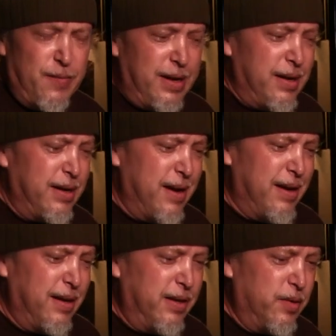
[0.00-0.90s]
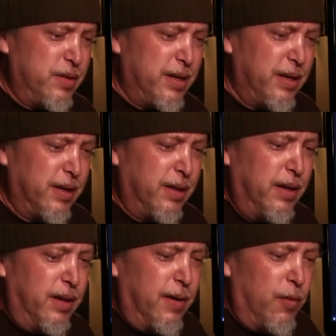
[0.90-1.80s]
And here's a
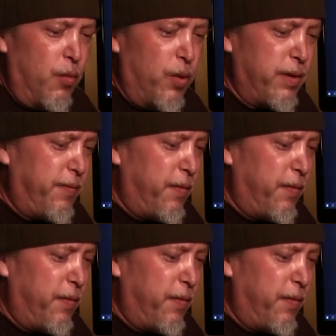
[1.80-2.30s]
wonderful